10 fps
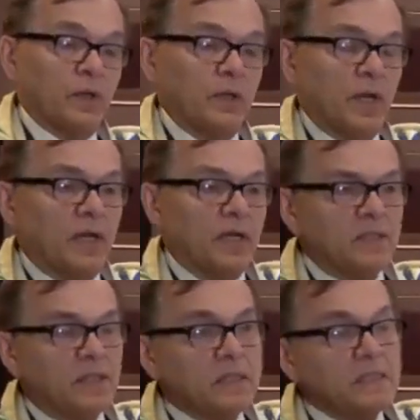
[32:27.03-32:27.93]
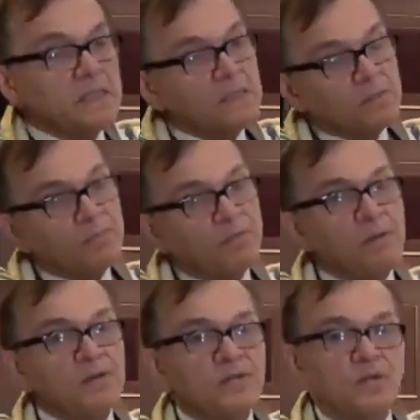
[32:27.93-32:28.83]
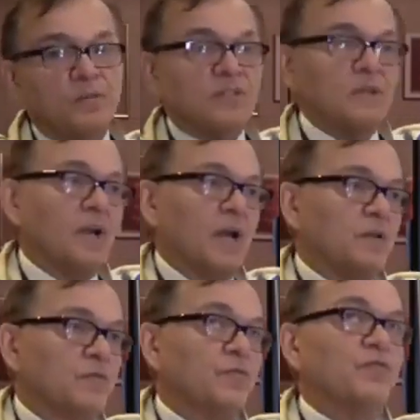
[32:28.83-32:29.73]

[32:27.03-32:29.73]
Yeah, and uh, probably there's going to be some kind of